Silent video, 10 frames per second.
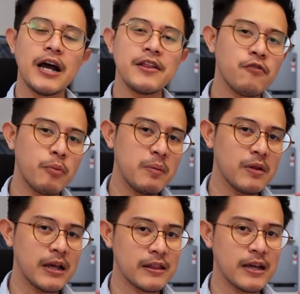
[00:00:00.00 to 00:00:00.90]
I think for people
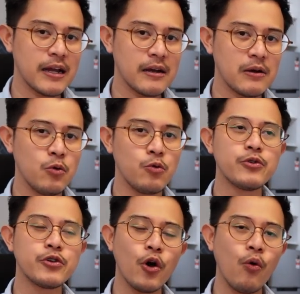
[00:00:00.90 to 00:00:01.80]
like that who
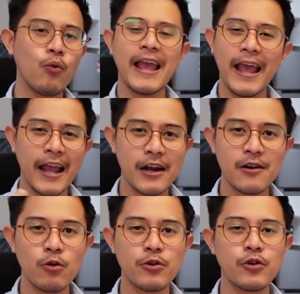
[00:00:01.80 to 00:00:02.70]
don't
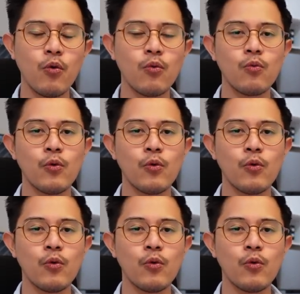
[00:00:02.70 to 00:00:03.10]
care or don't